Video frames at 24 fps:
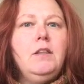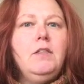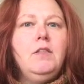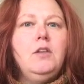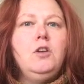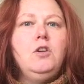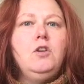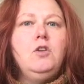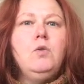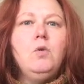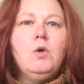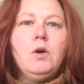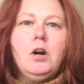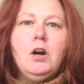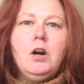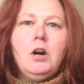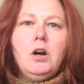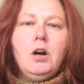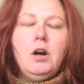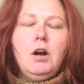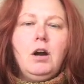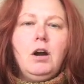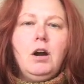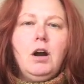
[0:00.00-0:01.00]
the New
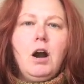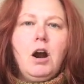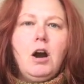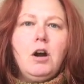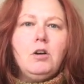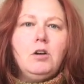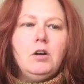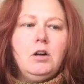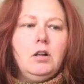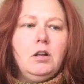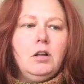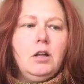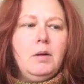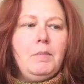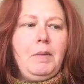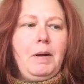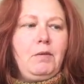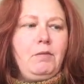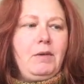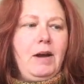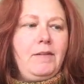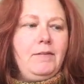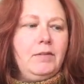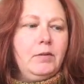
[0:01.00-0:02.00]
Yorker article
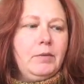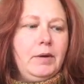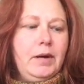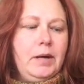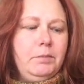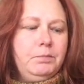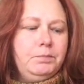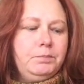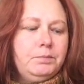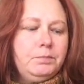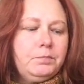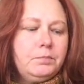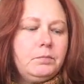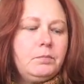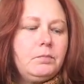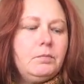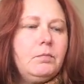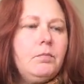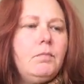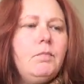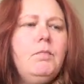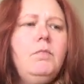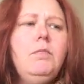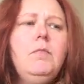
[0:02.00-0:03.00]
about Ravelry?
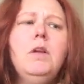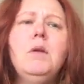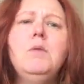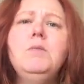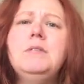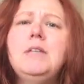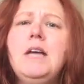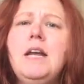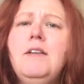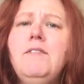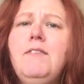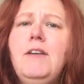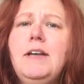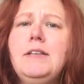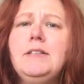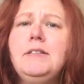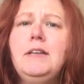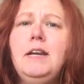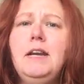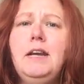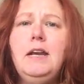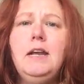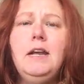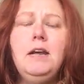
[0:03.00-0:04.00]
It was kind of
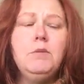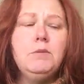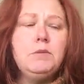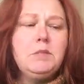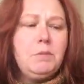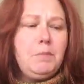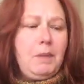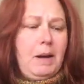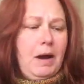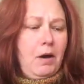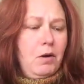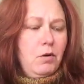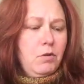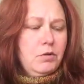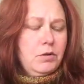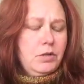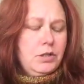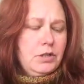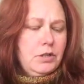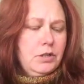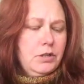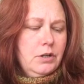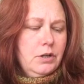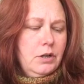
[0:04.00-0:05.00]
fascinating. It was about
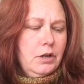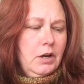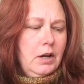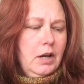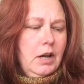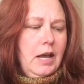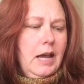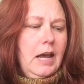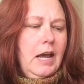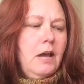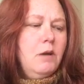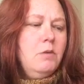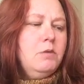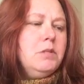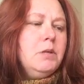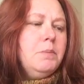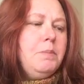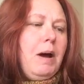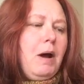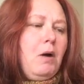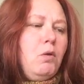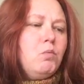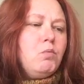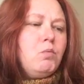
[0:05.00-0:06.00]

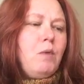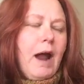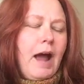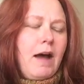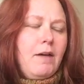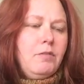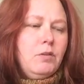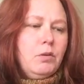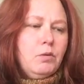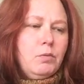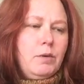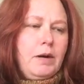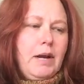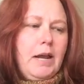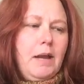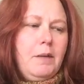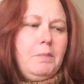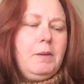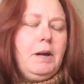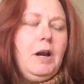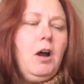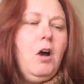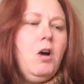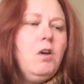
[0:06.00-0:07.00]
Ravelry,
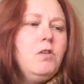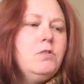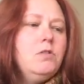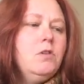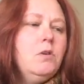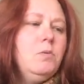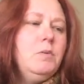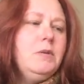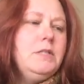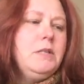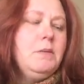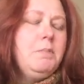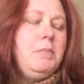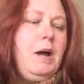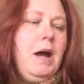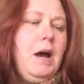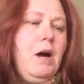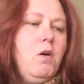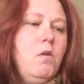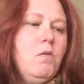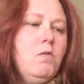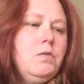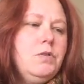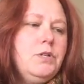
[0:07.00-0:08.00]
but it also was
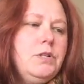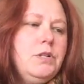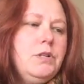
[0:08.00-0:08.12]
about